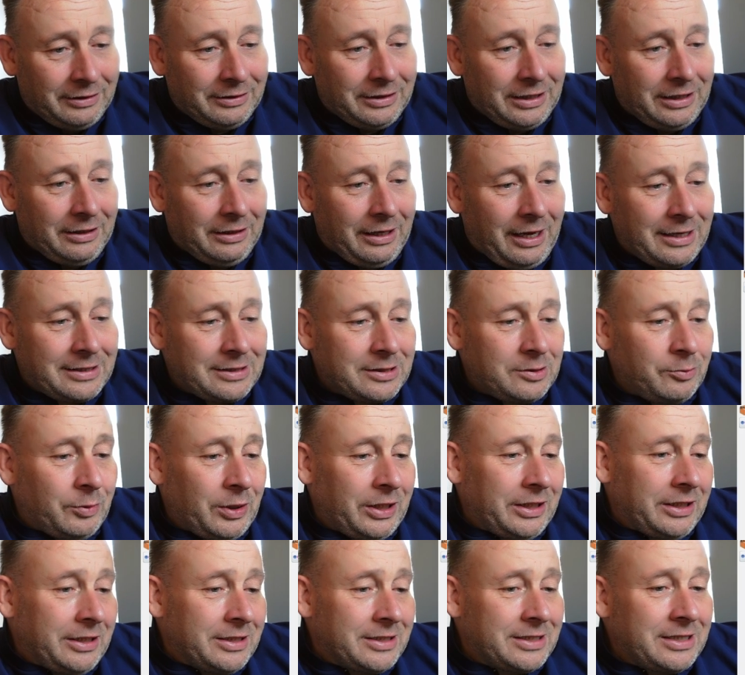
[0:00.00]
the last
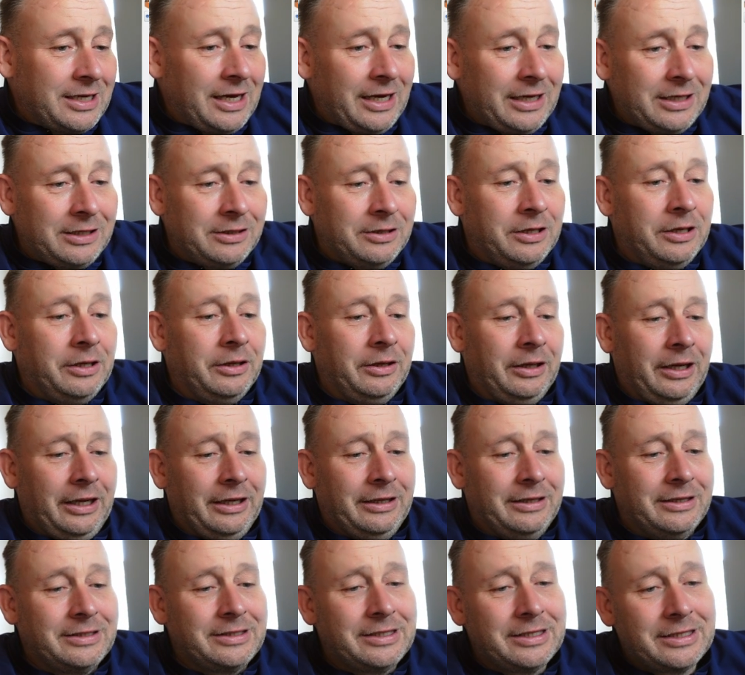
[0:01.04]
one inside,
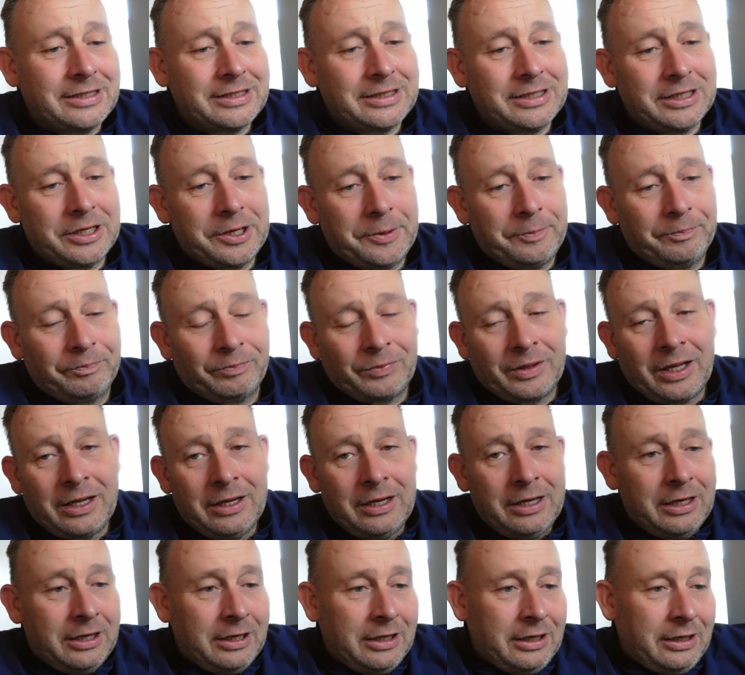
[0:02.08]
and this is
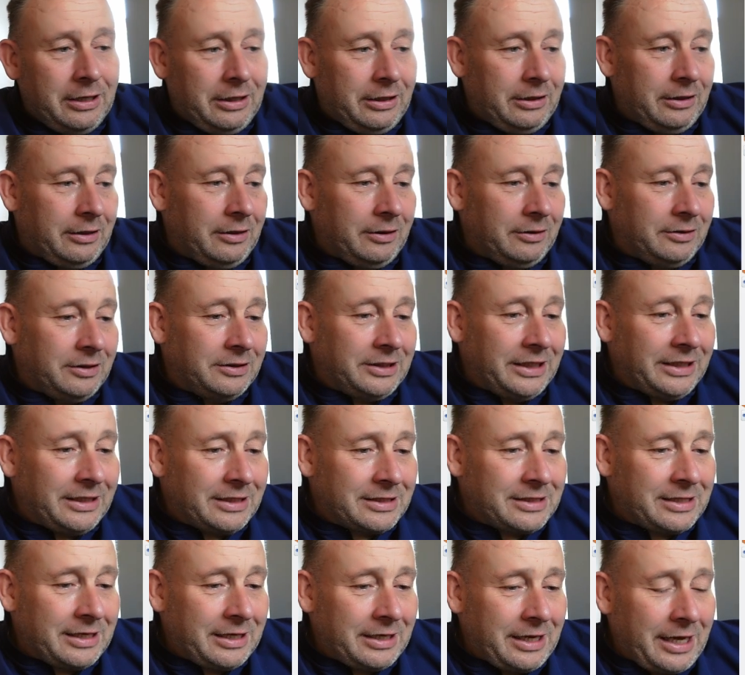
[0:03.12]
the data
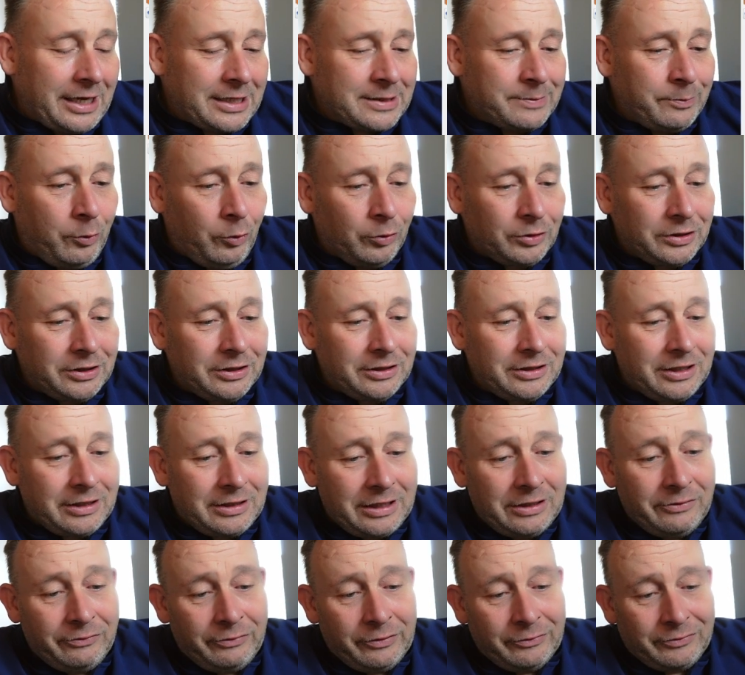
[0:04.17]
set exported at
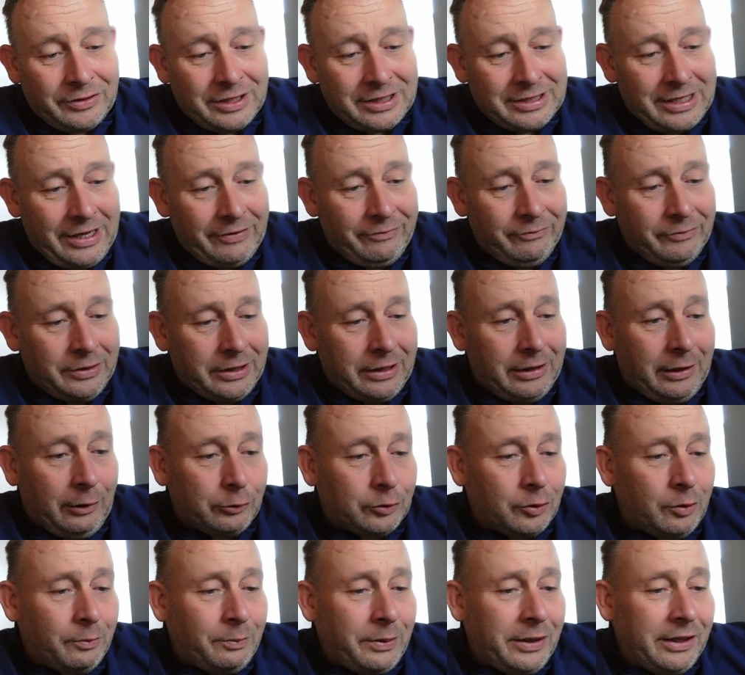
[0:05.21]
E57 in
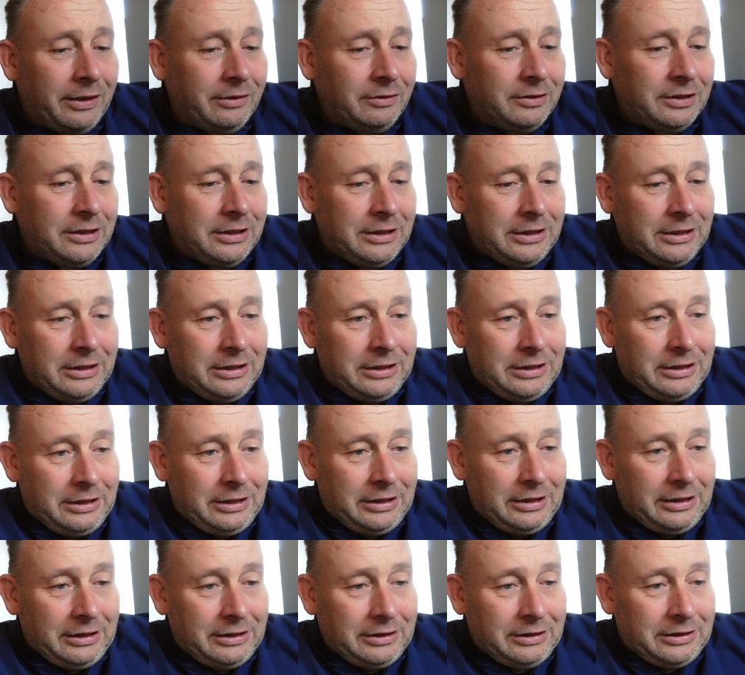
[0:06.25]
CloudCompare.
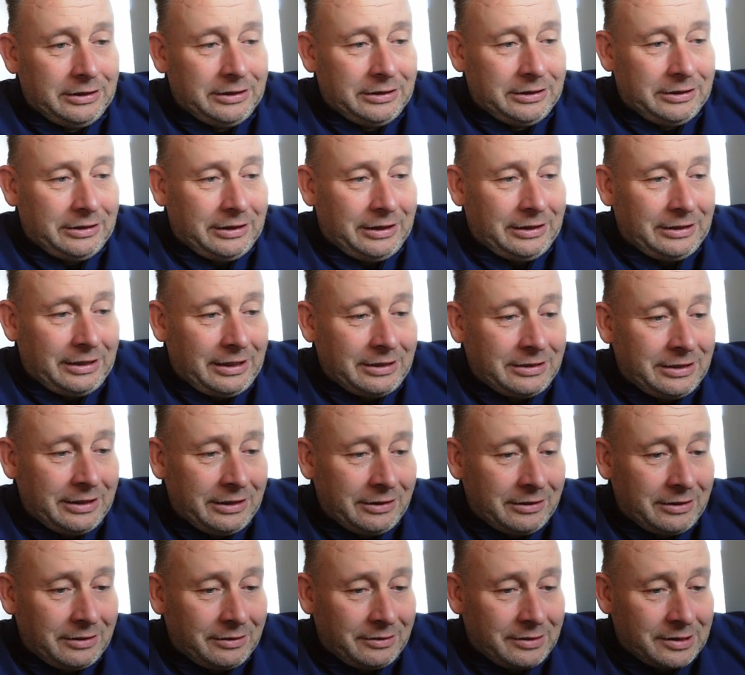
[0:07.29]
And I
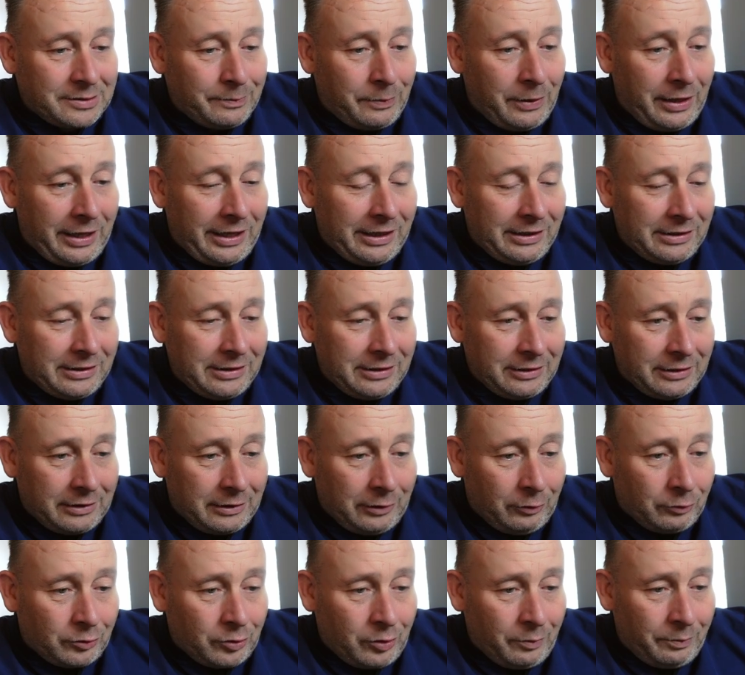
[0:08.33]
think the displaying here in
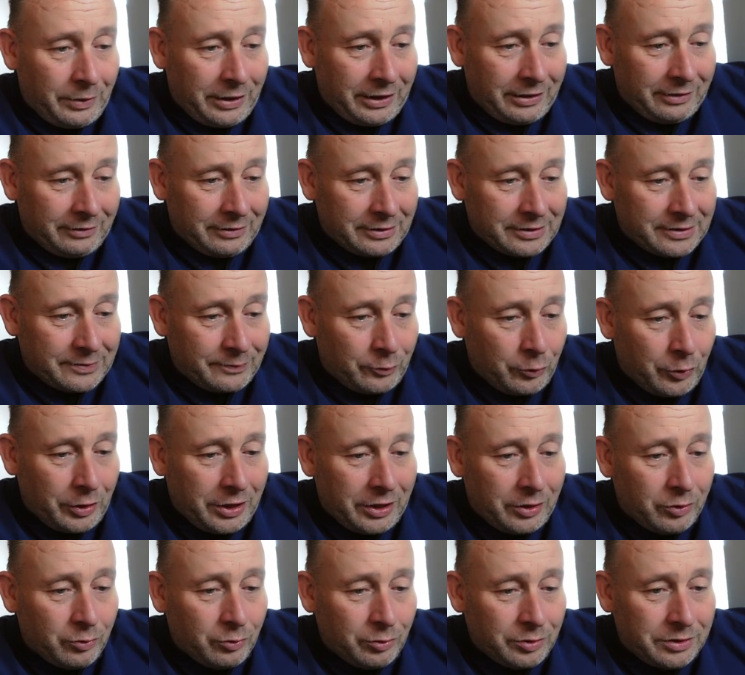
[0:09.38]
CloudCompare is
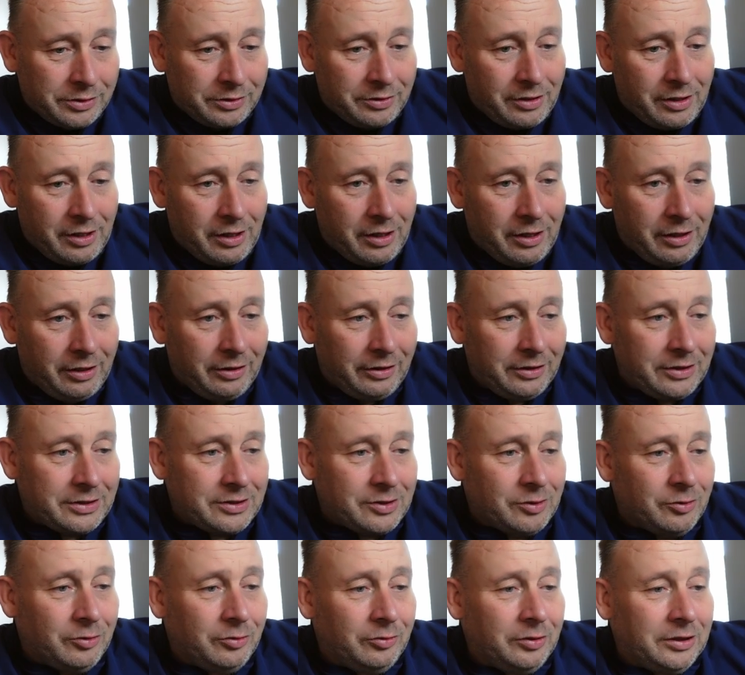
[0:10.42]
pretty good.
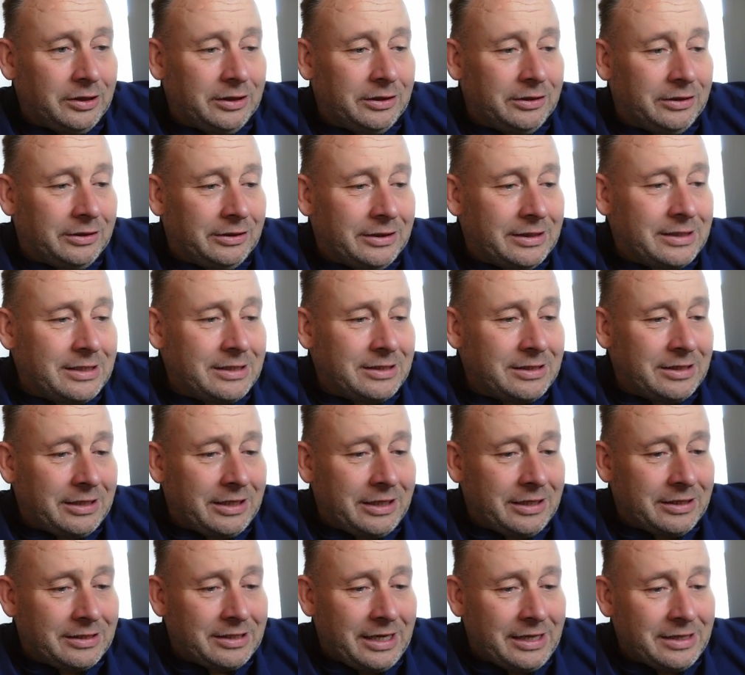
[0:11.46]
So this is
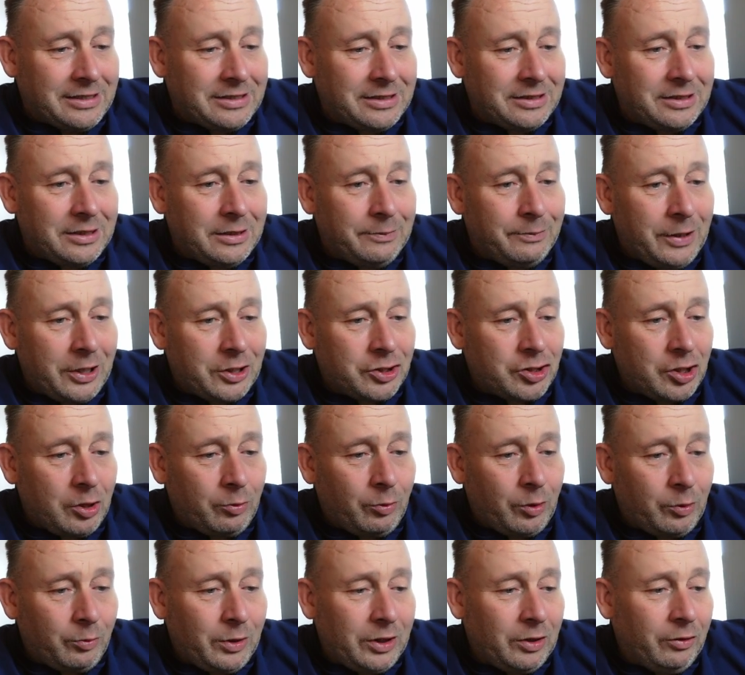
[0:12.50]
the intensity picture
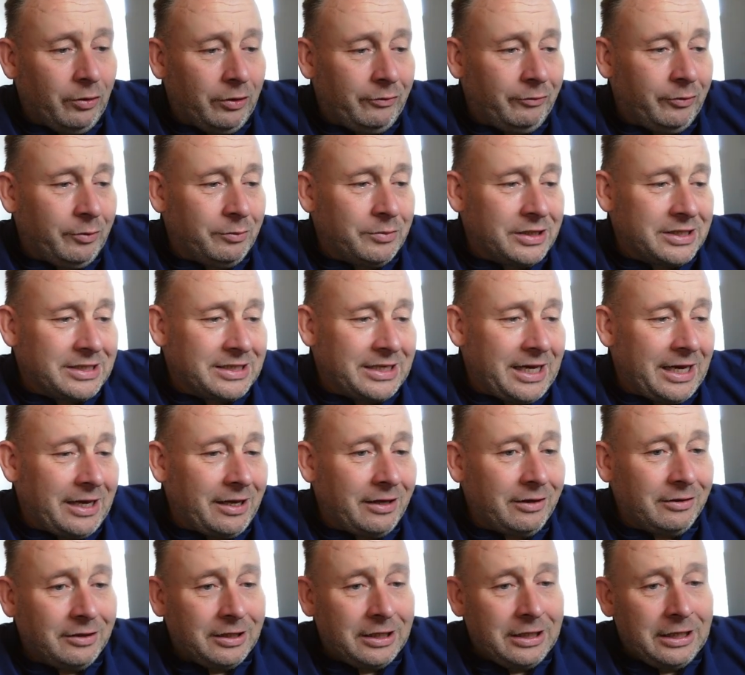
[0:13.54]
what we got from the
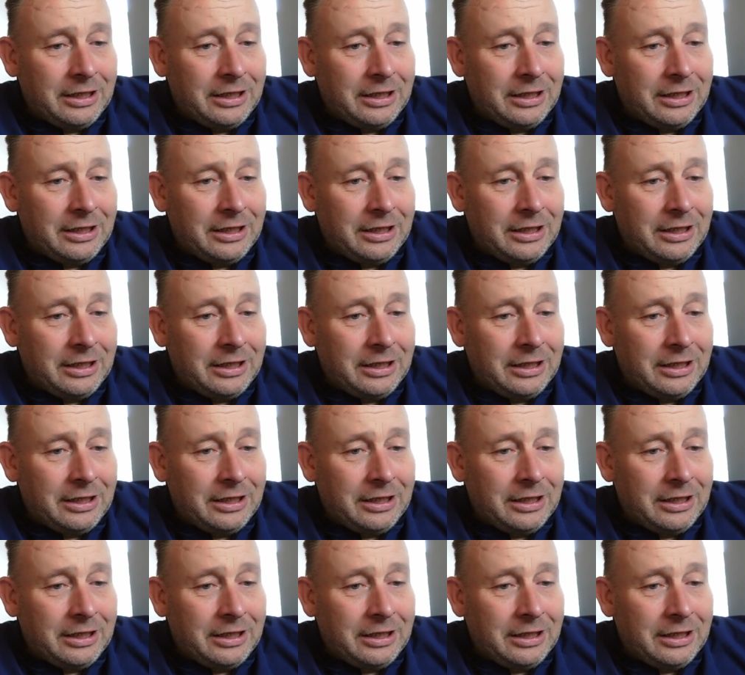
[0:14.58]
scanner.